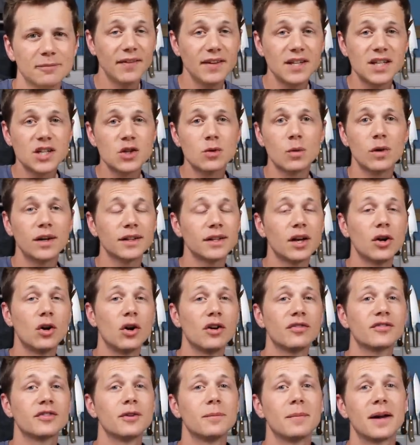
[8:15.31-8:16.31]
And this is why I don't
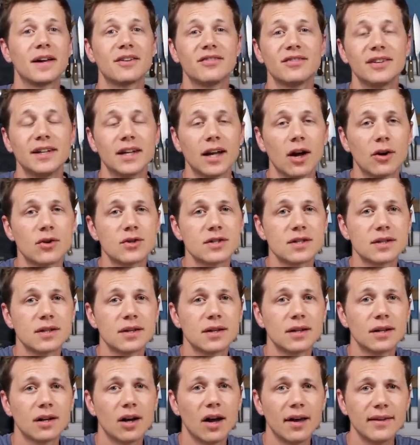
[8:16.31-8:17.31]
often make videos
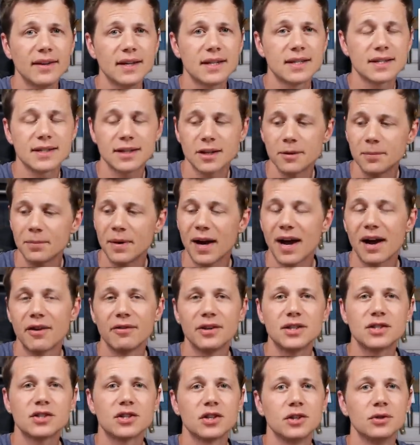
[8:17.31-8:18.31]
like this,
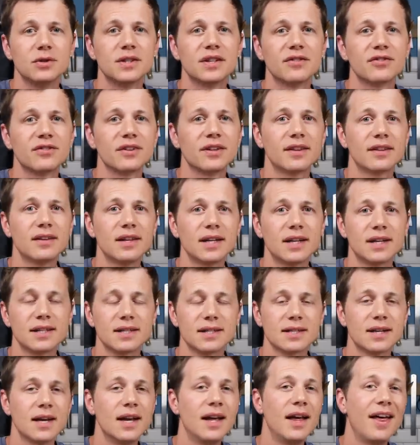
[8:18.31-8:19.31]
comparing two different
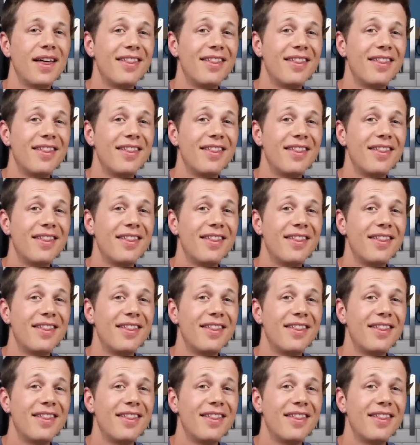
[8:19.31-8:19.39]
things.